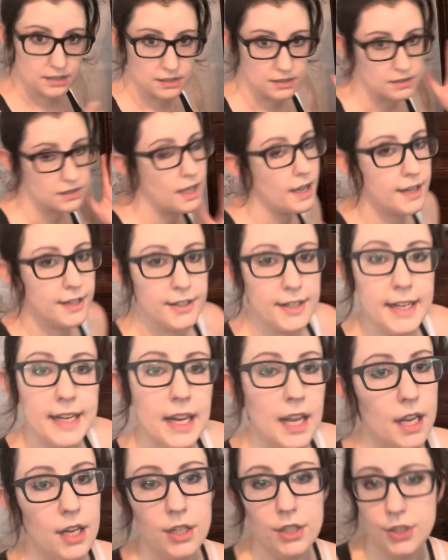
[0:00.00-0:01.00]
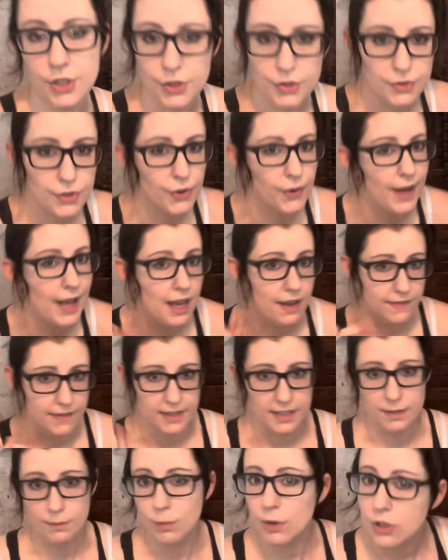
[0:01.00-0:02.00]
lottery, you don't have any
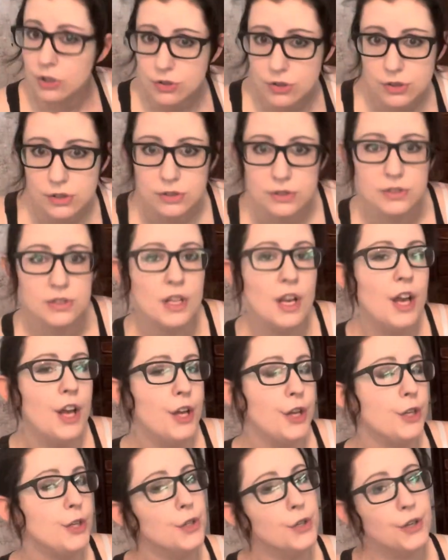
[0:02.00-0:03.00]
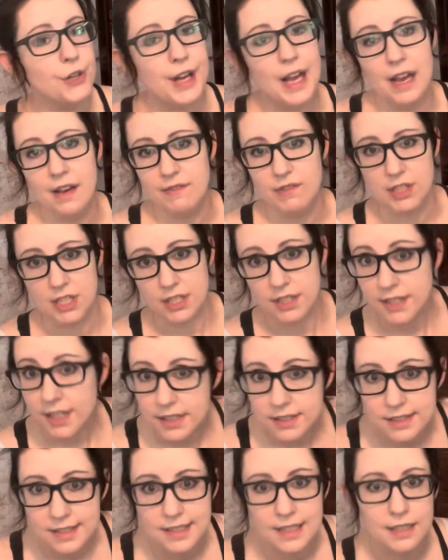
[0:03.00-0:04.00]
brush strokes, you don't have any
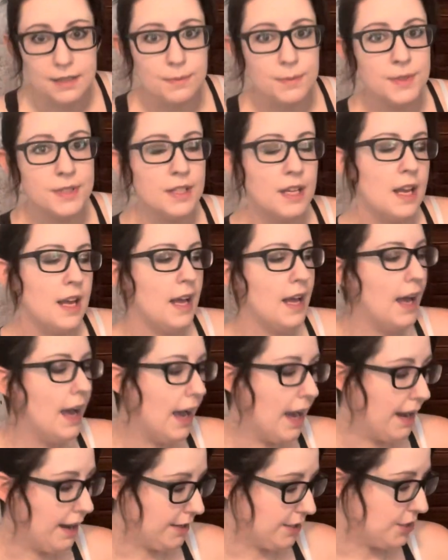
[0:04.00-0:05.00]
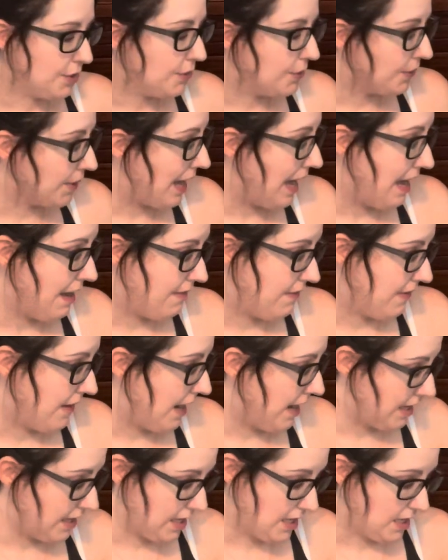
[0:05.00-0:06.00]
dust nibs, you don't have
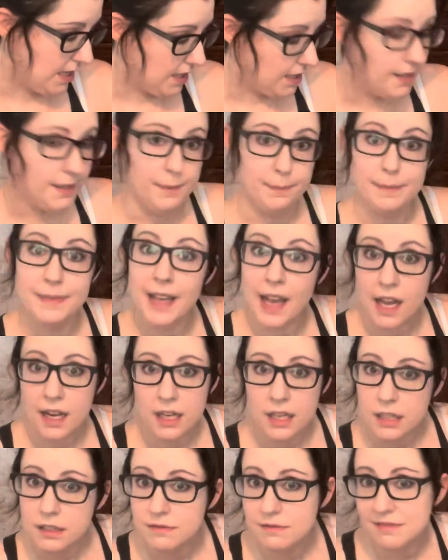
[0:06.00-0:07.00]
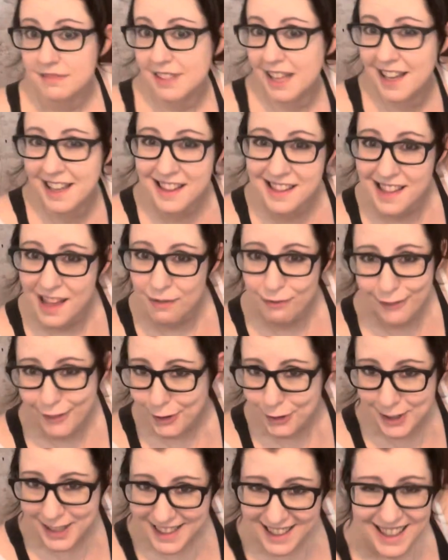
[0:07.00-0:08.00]
any cat hair that
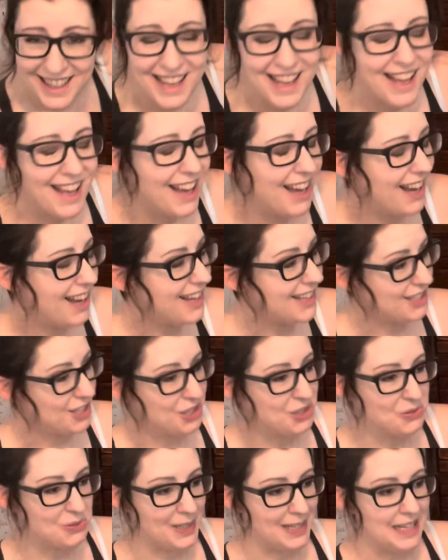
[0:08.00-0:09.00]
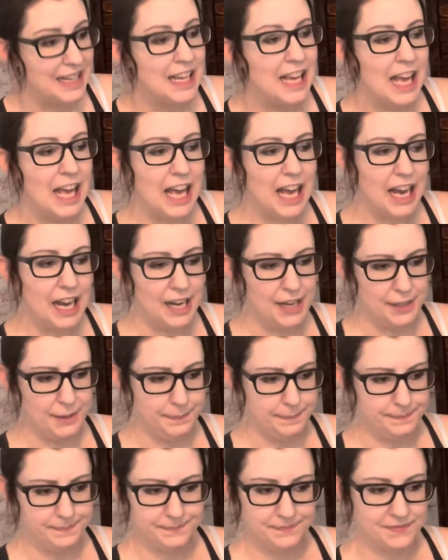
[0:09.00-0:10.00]
floated your way,
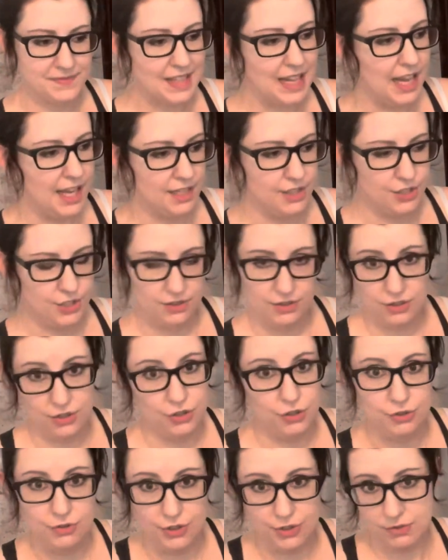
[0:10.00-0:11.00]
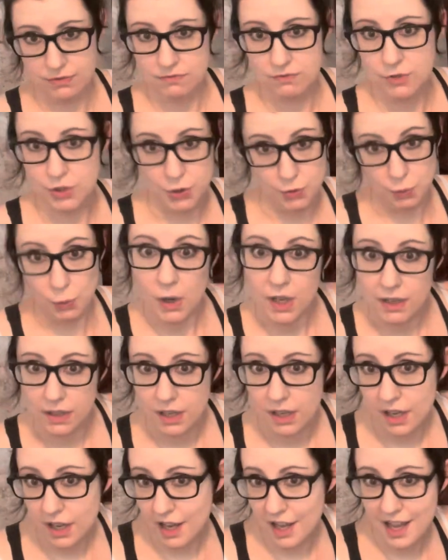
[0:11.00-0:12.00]
and you won,
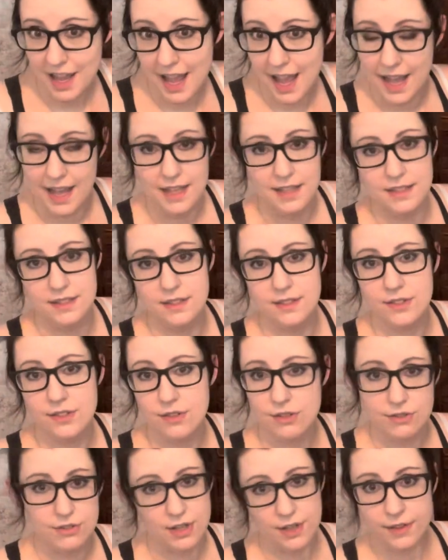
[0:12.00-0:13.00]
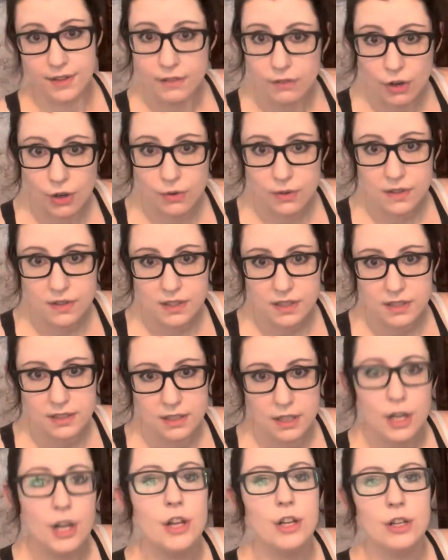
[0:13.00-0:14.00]
and there's nothing wrong with it,
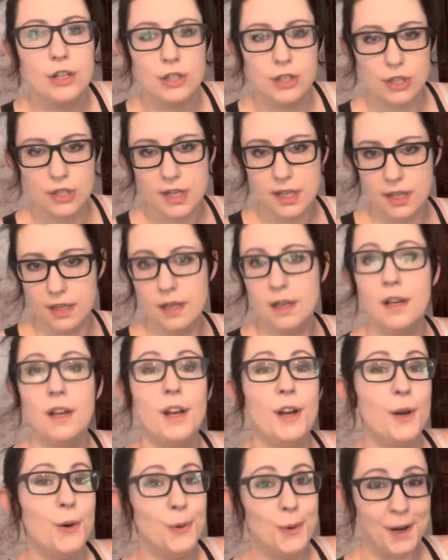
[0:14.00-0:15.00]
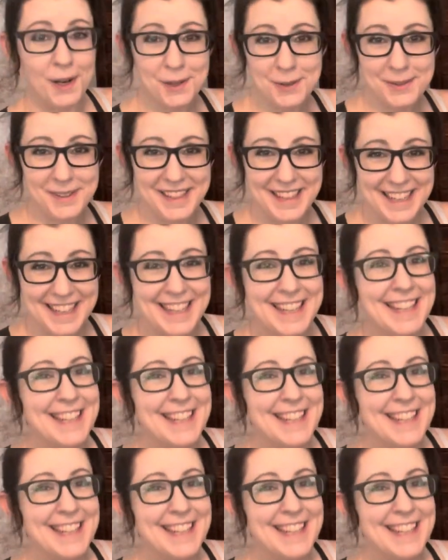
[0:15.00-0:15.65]
you're done. Walk away,